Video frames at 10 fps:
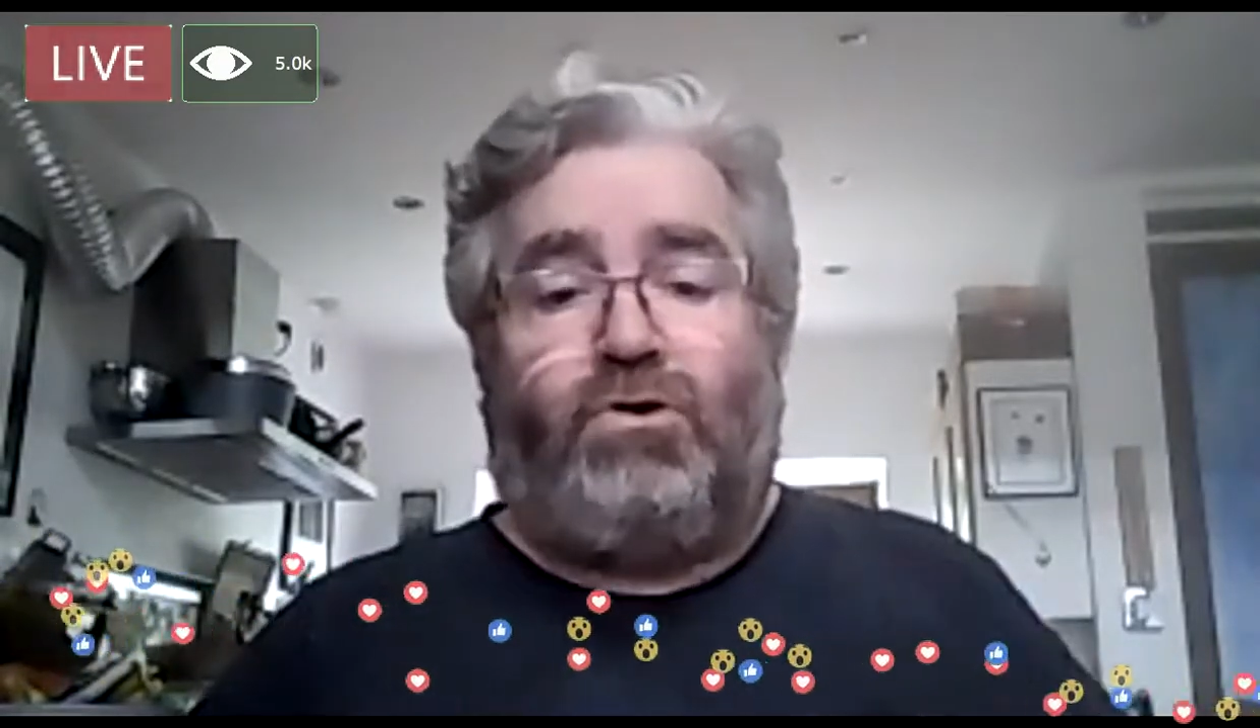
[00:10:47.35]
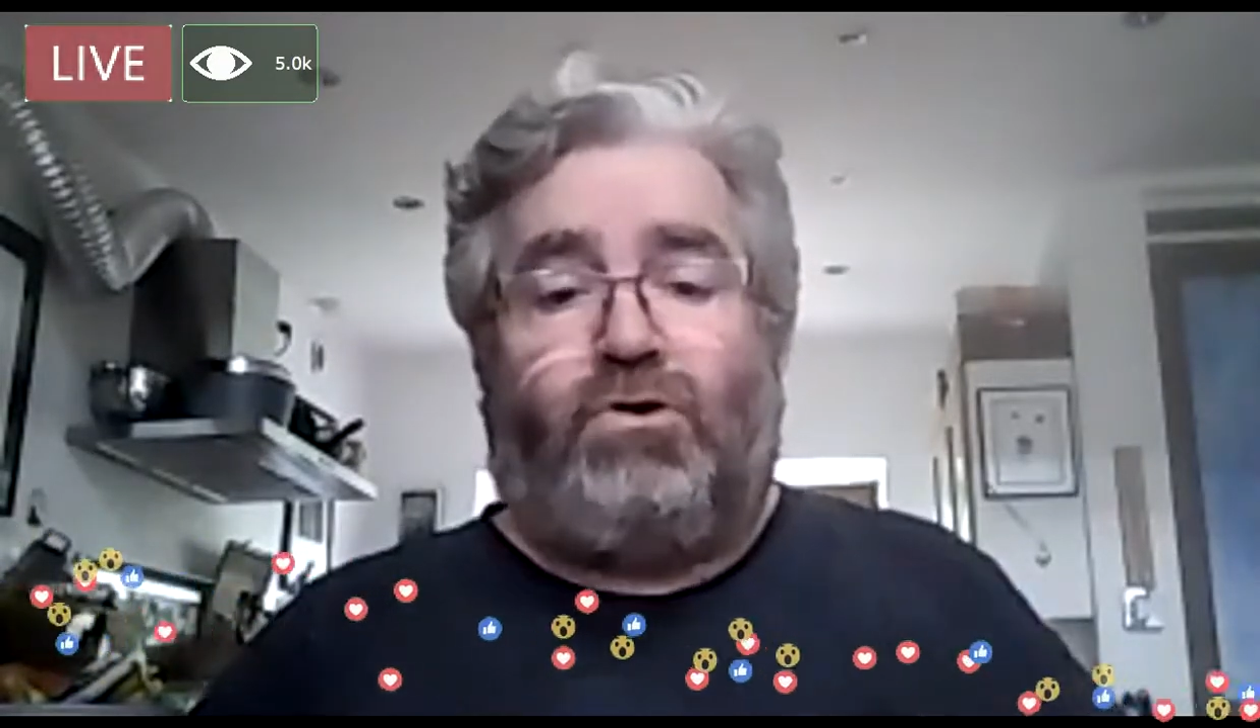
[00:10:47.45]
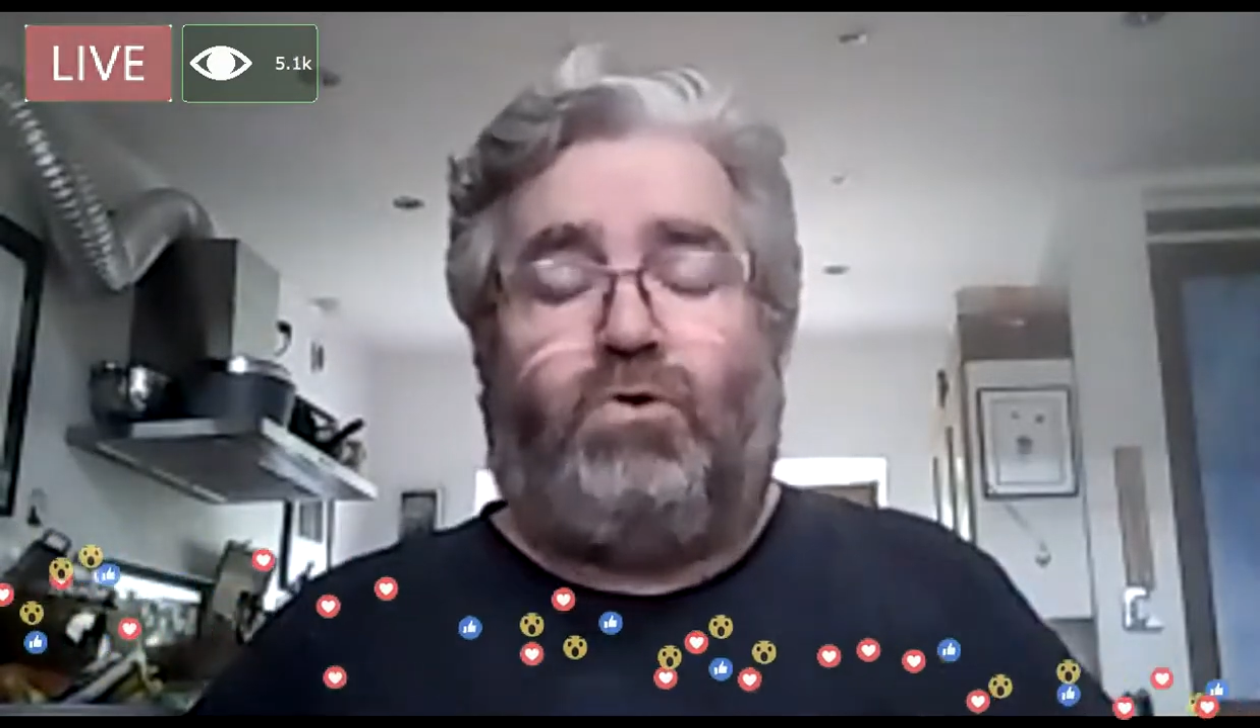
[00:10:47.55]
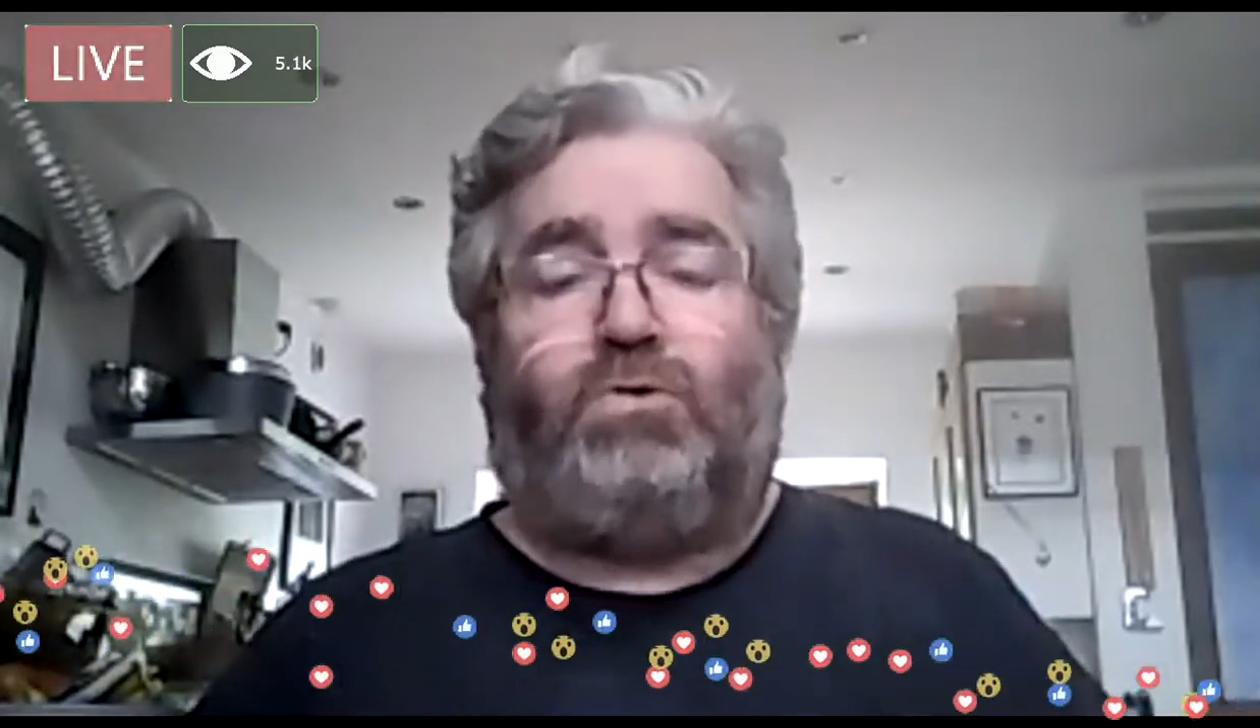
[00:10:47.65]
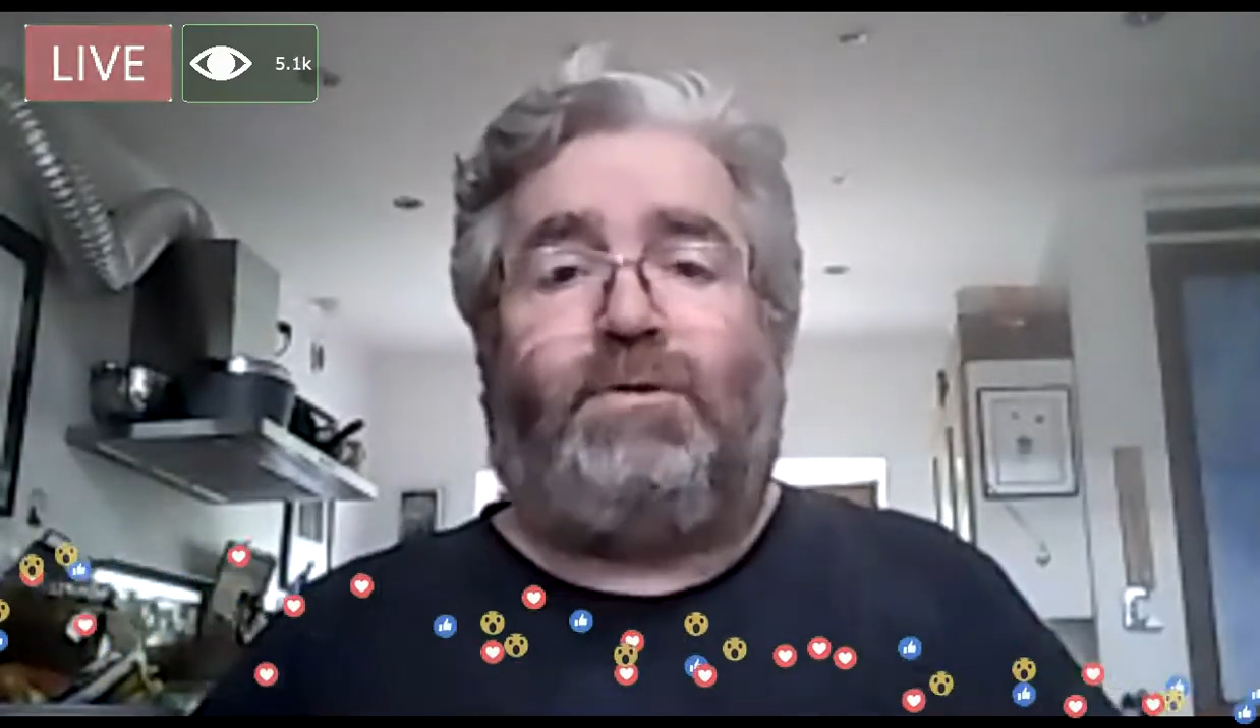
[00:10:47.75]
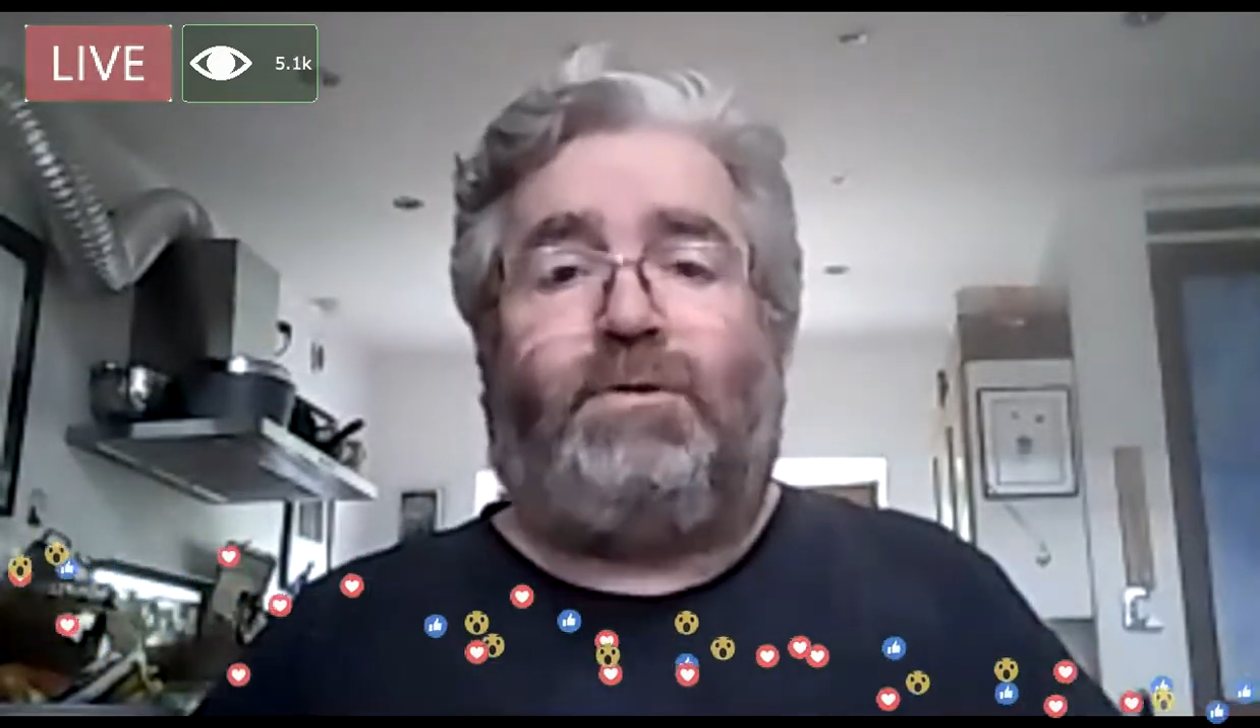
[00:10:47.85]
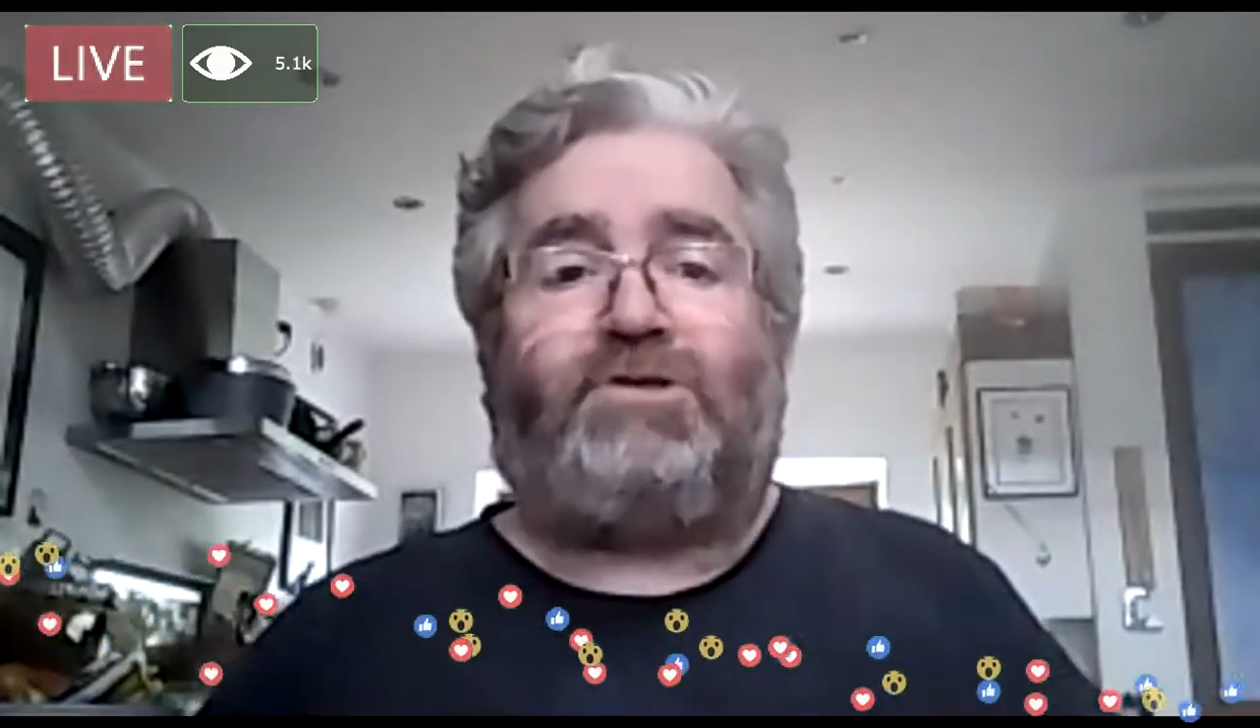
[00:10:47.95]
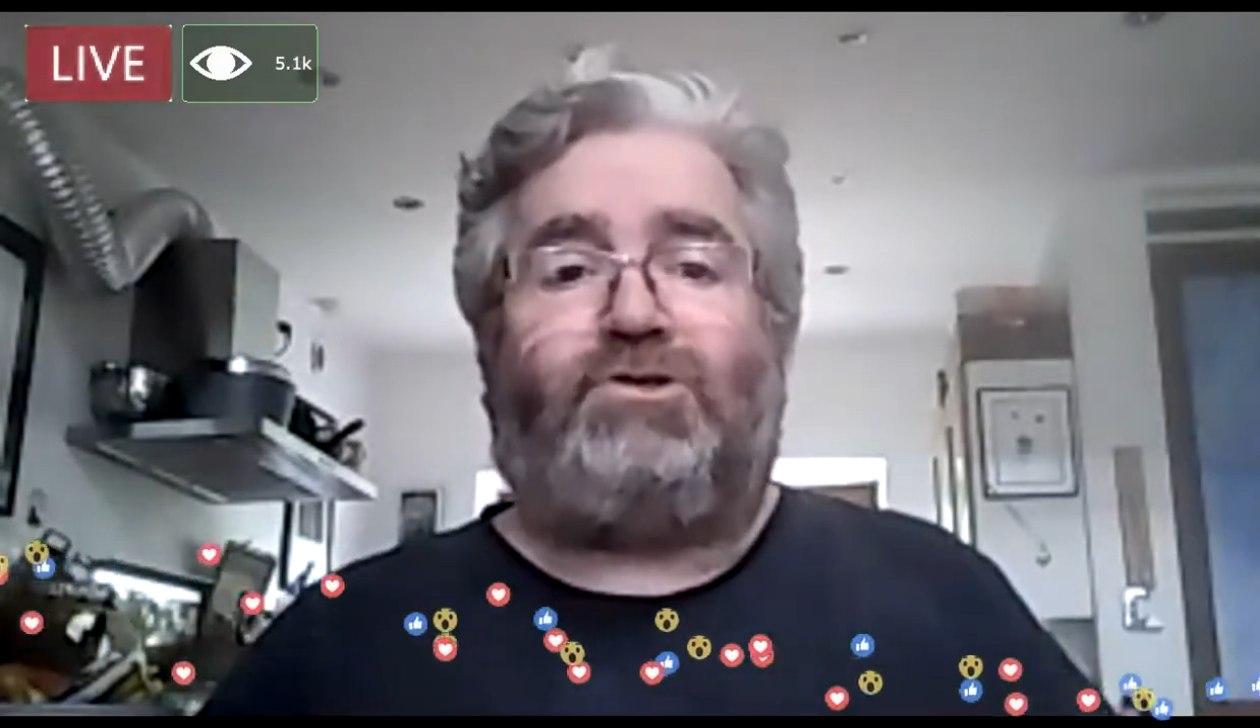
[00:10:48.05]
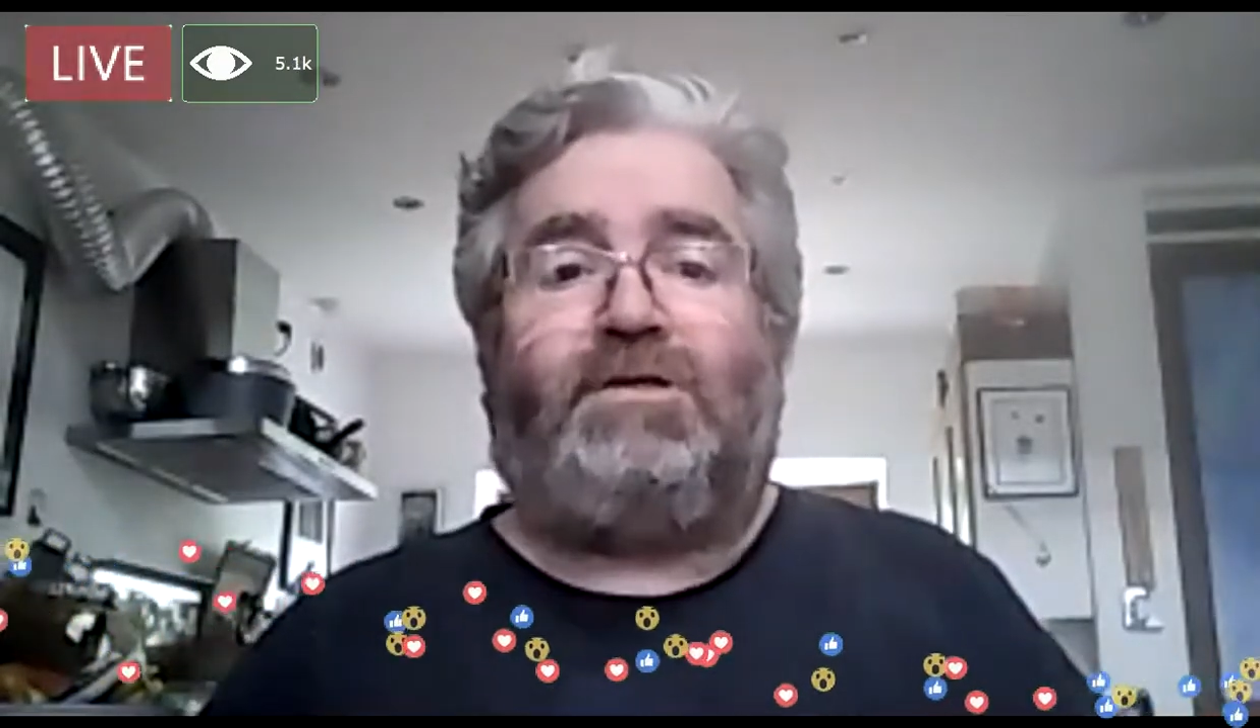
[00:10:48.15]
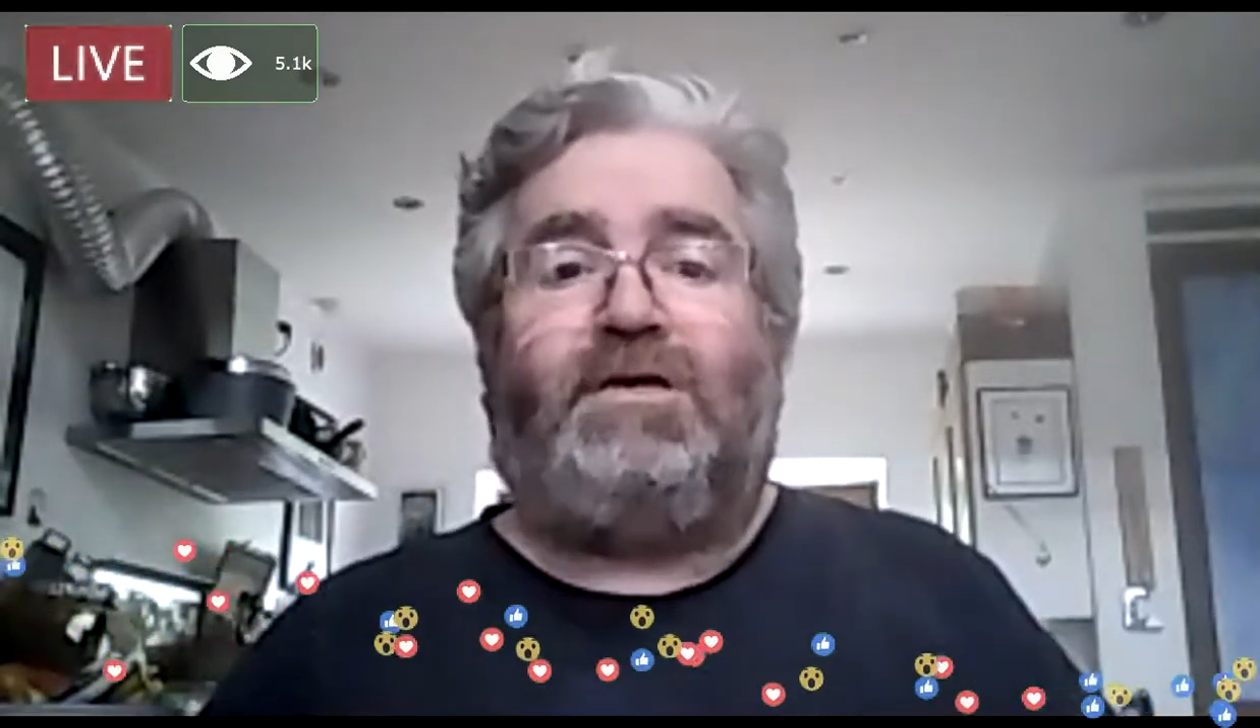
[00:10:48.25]
call to
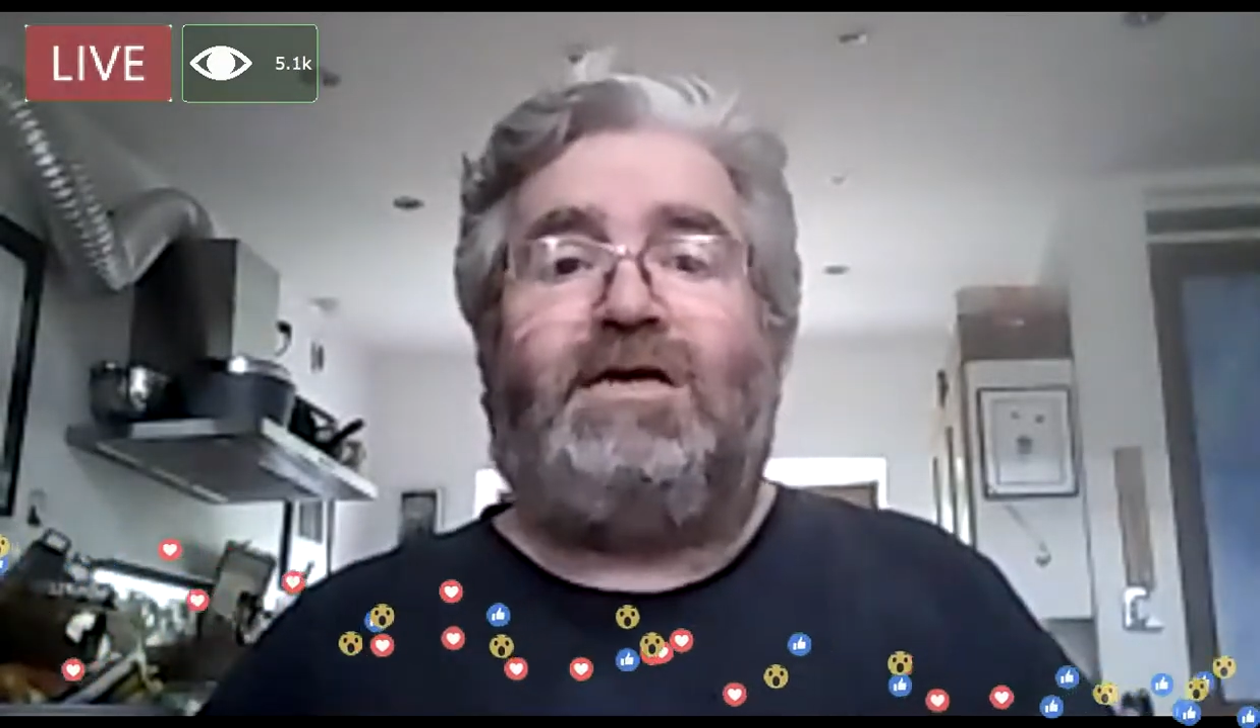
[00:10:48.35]
action.